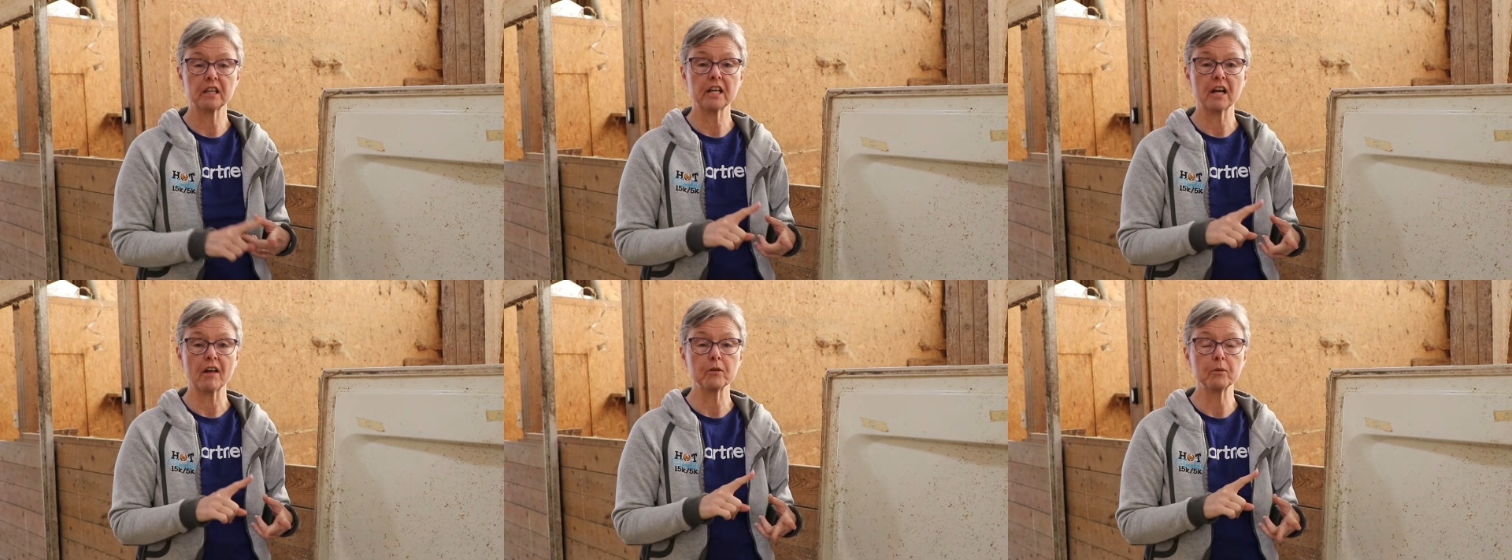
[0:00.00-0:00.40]

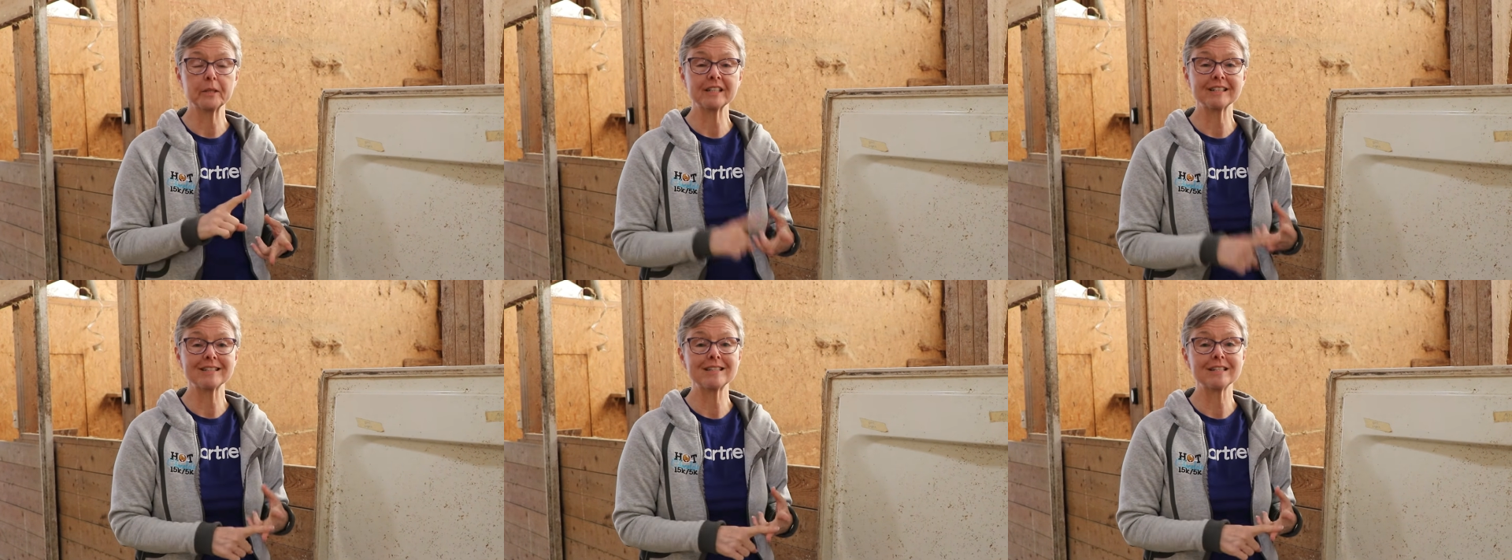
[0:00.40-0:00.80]
the other
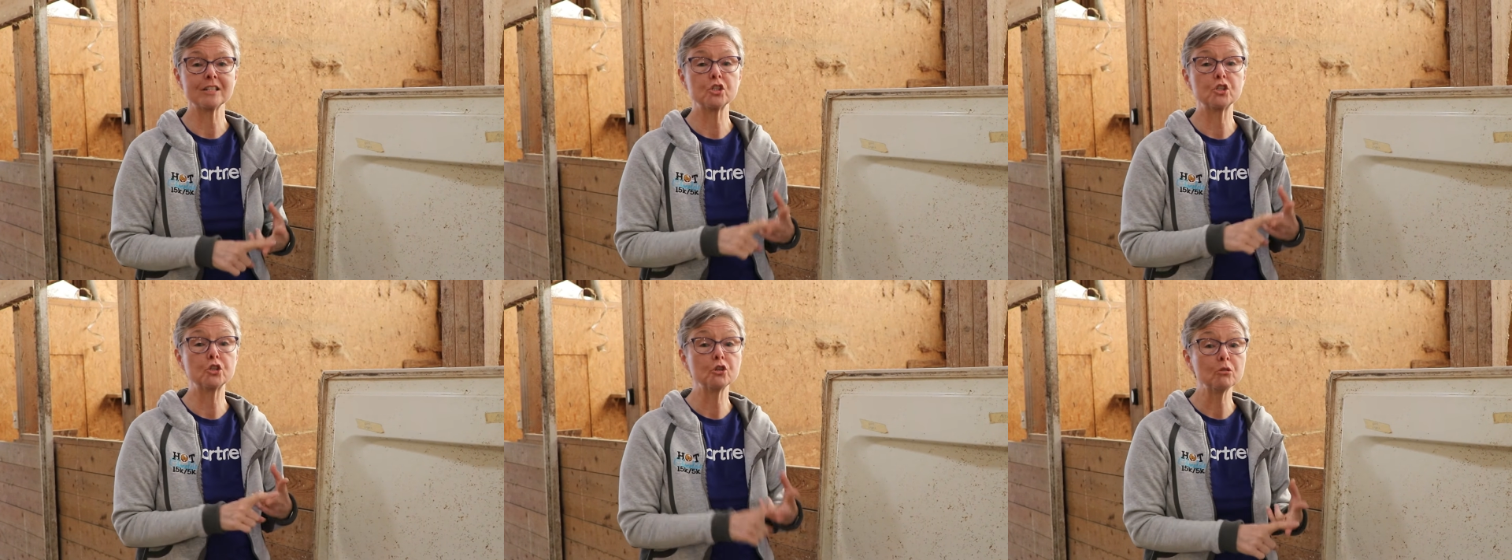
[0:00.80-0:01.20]
one is the
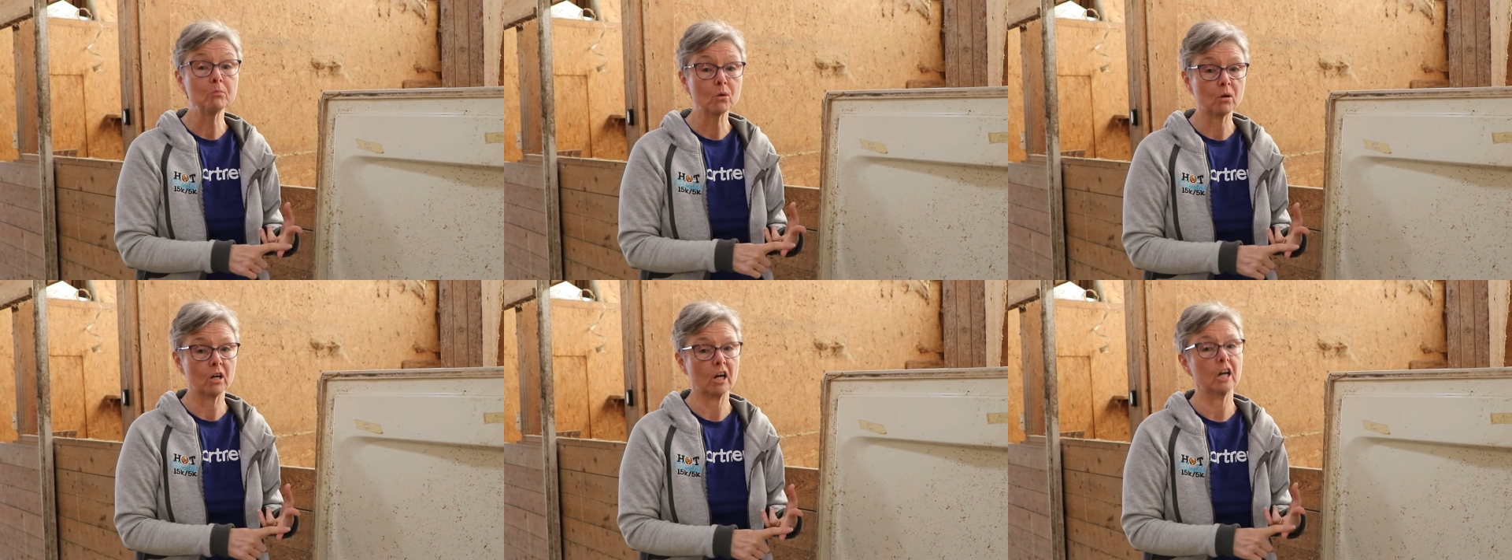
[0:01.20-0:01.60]
Do
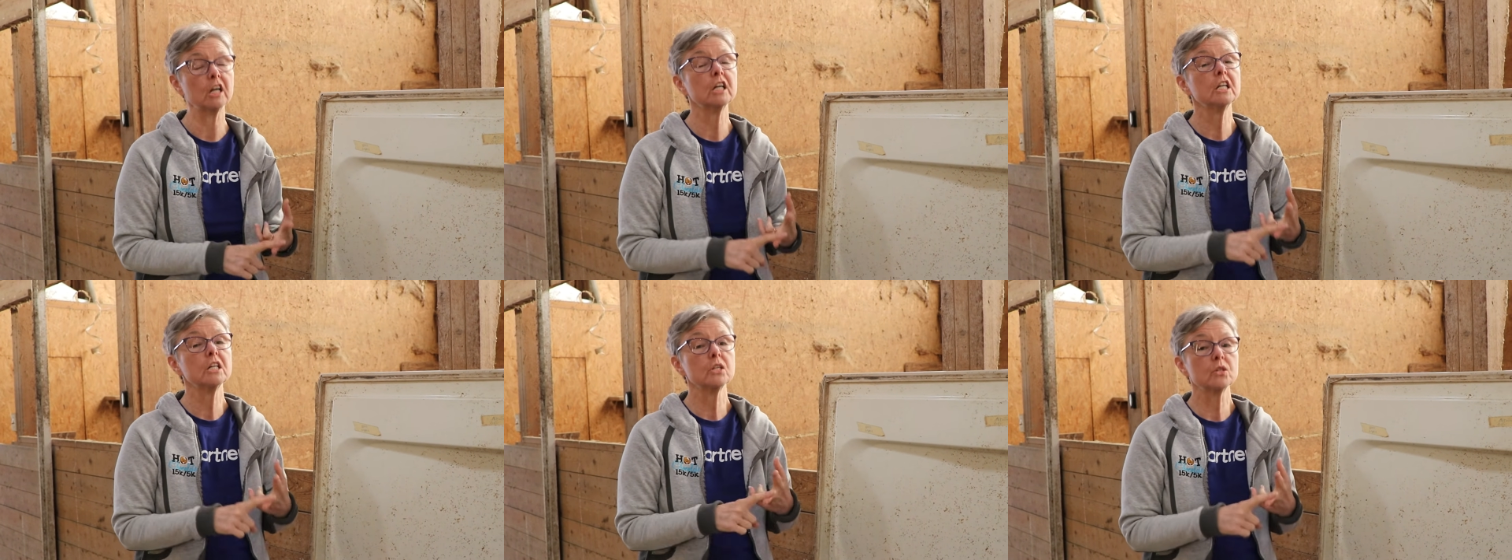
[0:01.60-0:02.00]

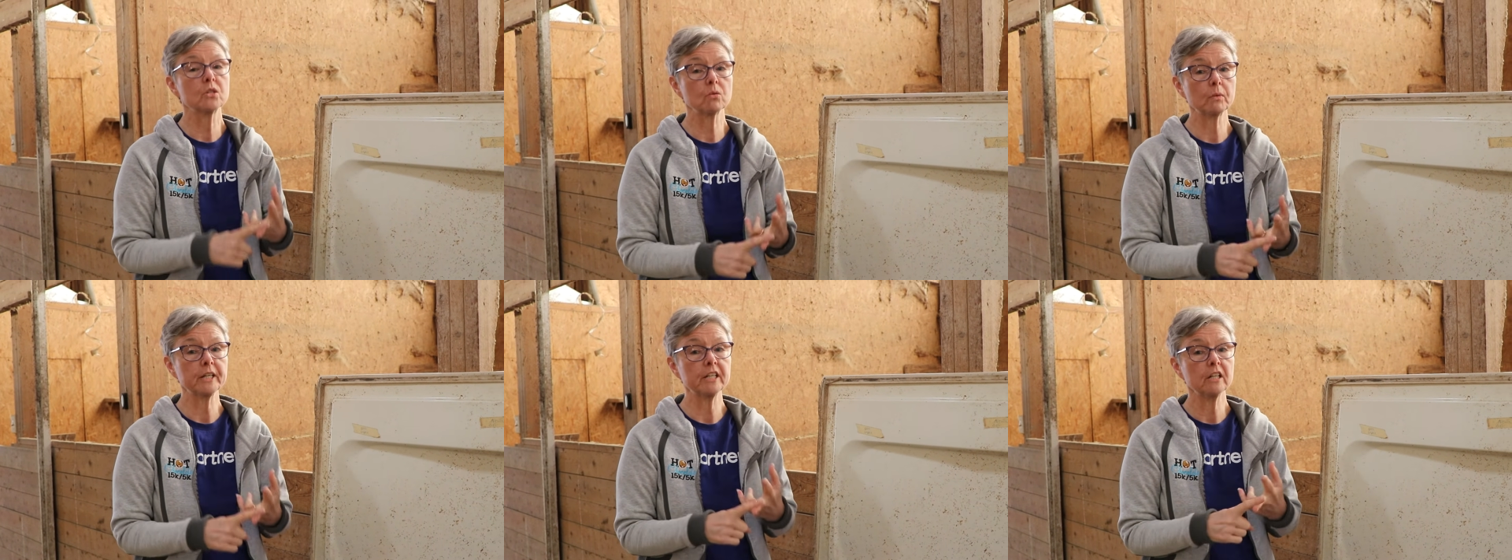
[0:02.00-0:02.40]
More
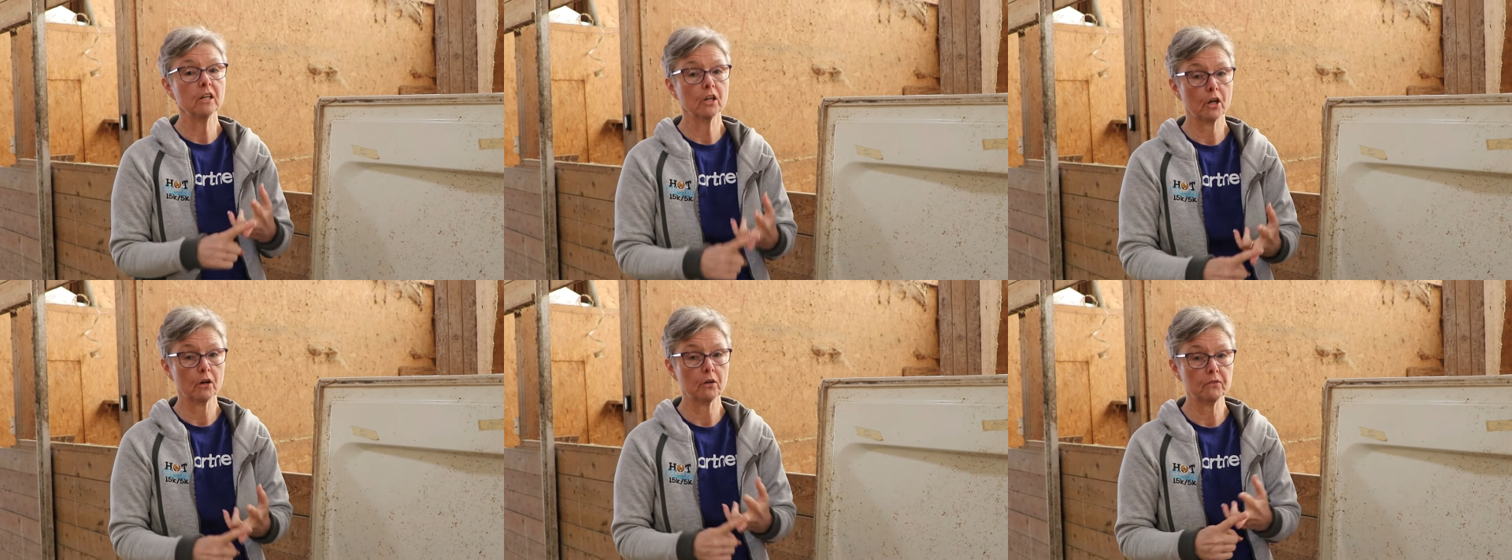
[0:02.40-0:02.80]

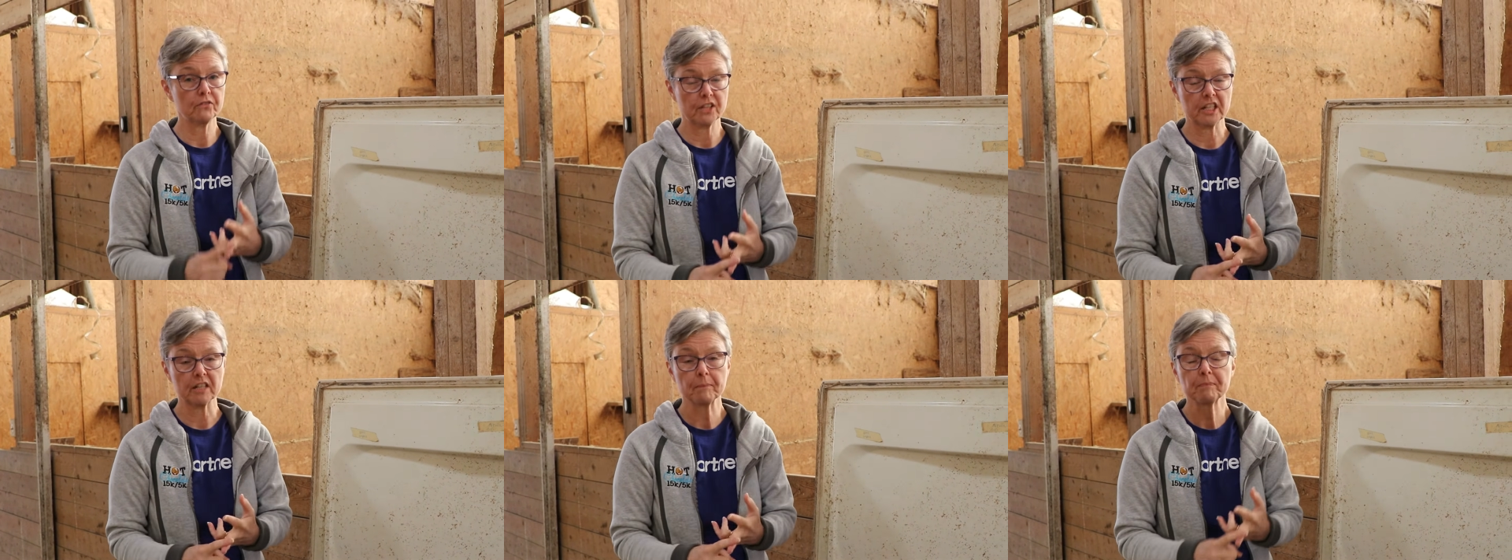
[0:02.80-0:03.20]
sweet goat
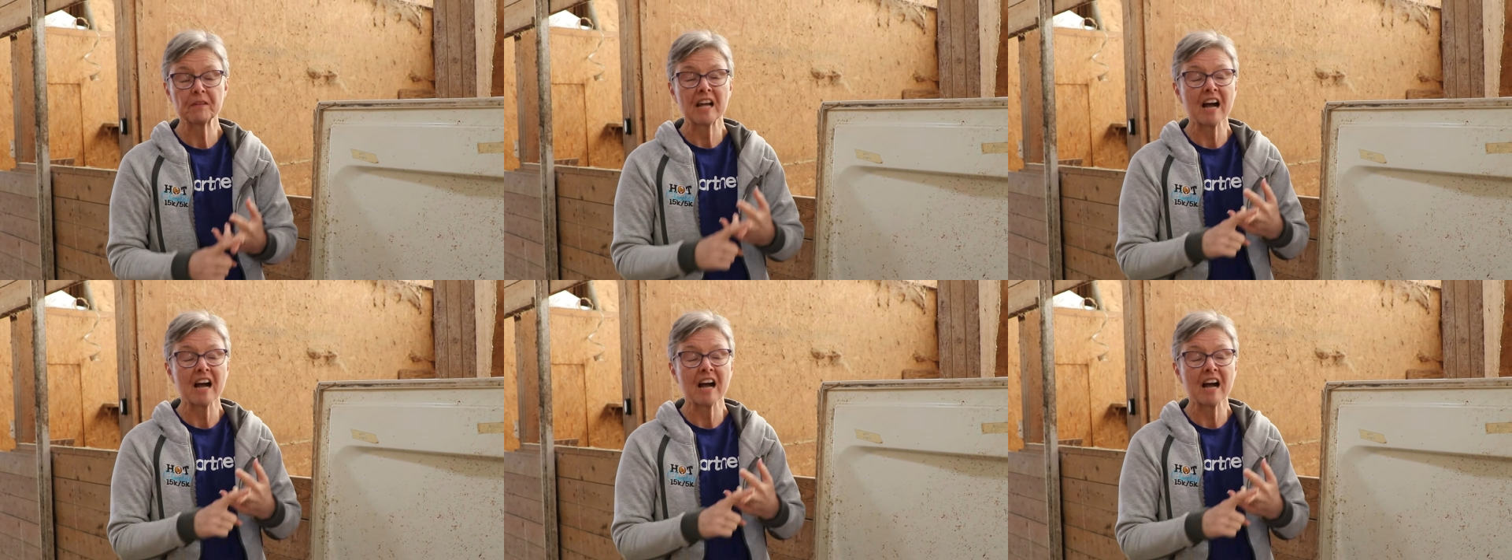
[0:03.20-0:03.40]
feed.